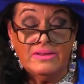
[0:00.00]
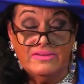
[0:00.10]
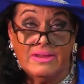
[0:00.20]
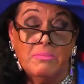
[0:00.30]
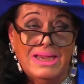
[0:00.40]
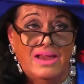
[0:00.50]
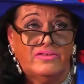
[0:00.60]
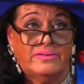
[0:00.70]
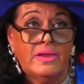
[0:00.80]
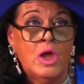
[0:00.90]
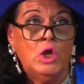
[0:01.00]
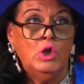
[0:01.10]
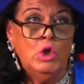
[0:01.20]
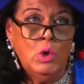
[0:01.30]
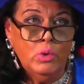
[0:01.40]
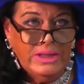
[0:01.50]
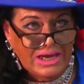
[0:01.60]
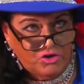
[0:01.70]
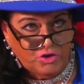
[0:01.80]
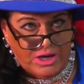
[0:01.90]
in some cases, knew
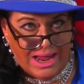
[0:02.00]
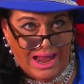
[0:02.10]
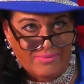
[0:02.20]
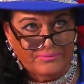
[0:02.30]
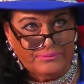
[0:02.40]
they should have.